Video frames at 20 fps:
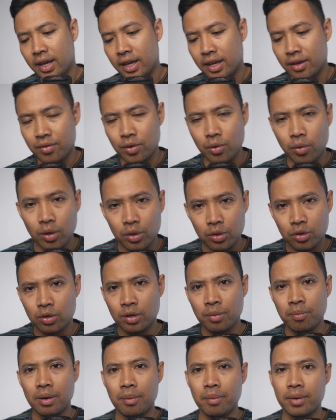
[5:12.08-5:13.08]
if you want to
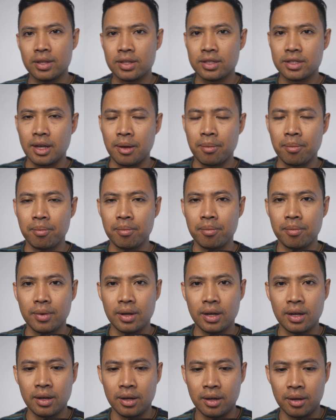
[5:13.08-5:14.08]
implement some
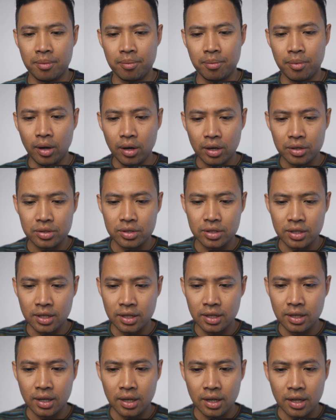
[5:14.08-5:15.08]

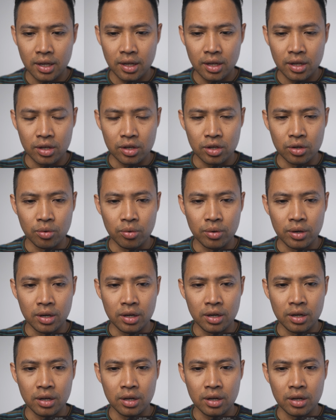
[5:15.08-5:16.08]
policy, you
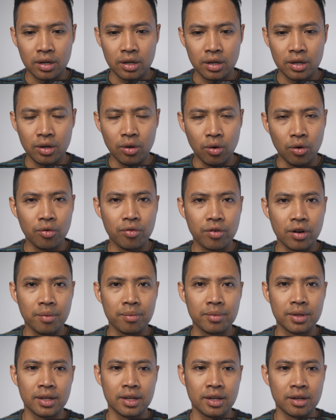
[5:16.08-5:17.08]
will know
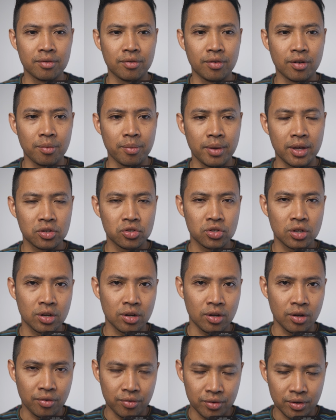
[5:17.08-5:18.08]
from the
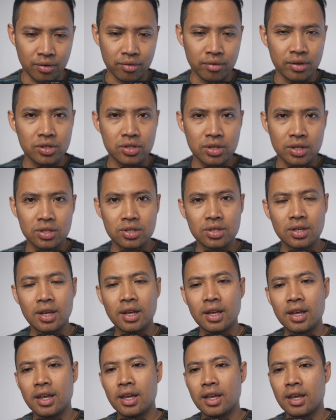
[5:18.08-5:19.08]
information of your research
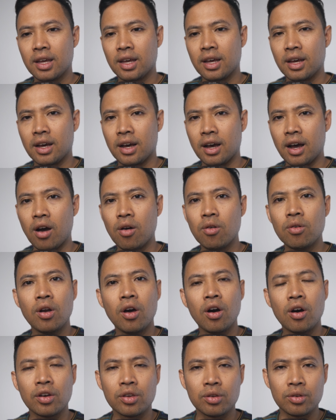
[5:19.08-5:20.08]
how
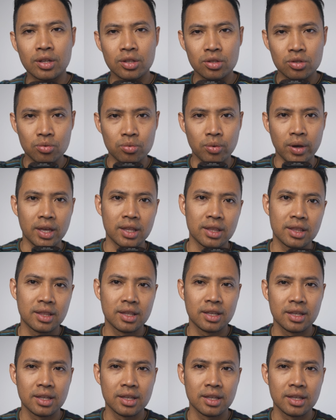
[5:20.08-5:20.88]
long you need to wait.